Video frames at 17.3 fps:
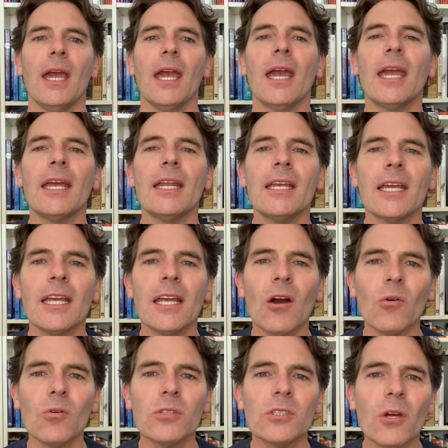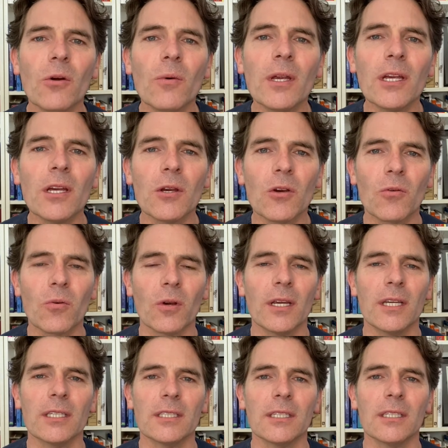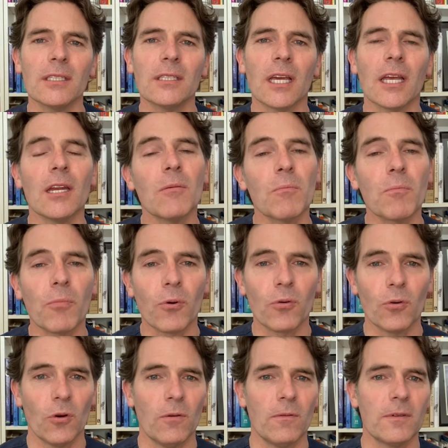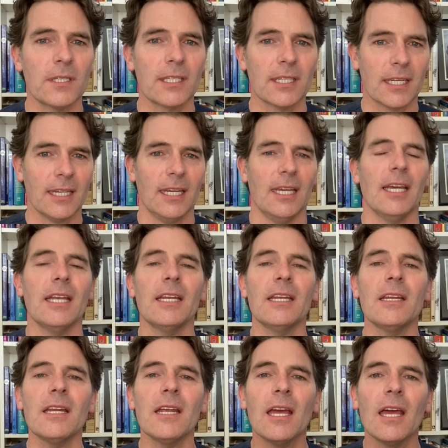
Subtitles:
It also increases and improves skin